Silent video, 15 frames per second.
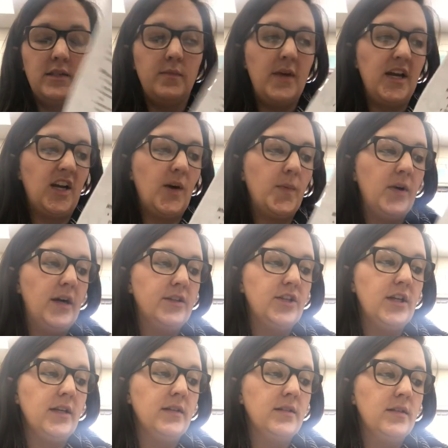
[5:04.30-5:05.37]
to make our
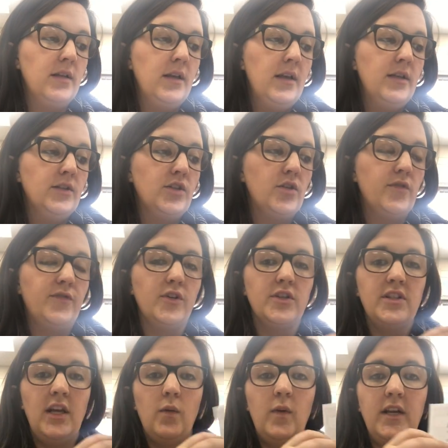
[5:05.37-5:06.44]
projects. So the
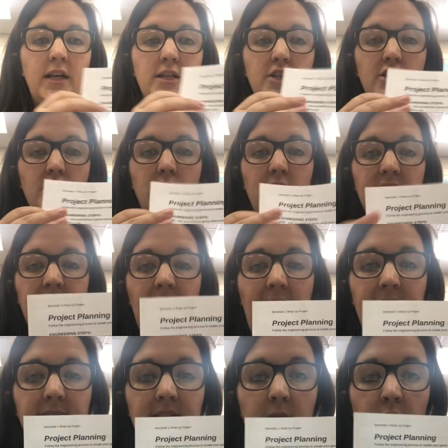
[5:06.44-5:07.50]
first thing we need to do is
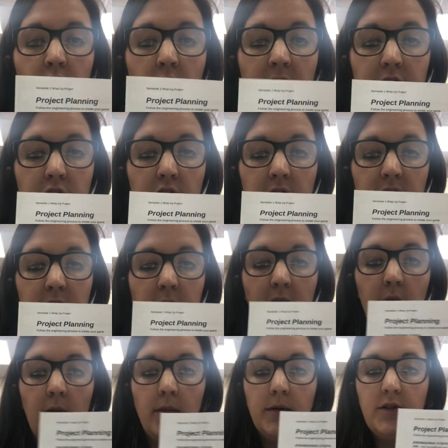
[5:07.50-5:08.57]
ask some questions about
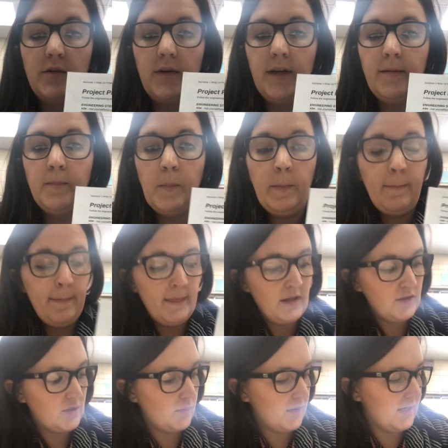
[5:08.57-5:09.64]
what we're doing.
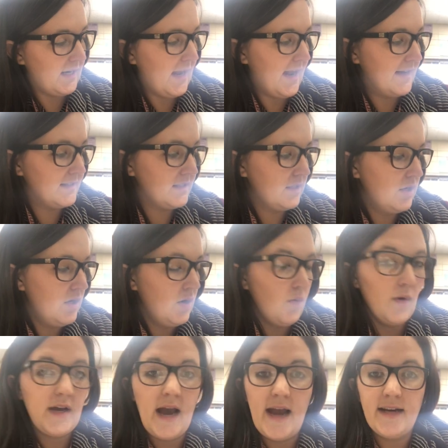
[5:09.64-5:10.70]
So we're going to ask,
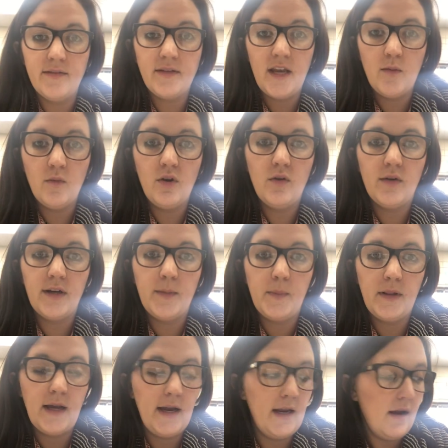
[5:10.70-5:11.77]
what kind of game are you going to
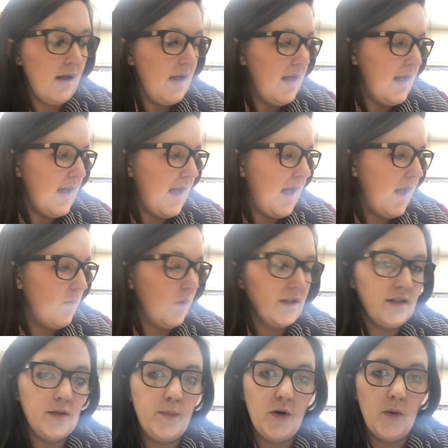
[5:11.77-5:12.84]
play and
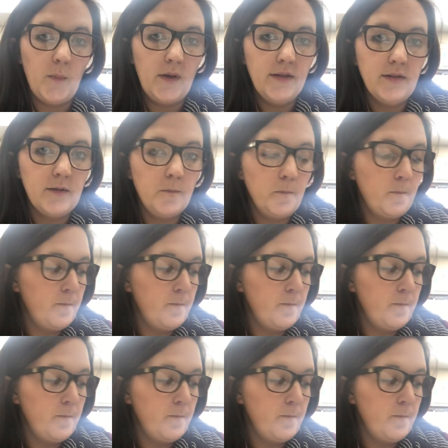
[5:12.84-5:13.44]
what's the purpose?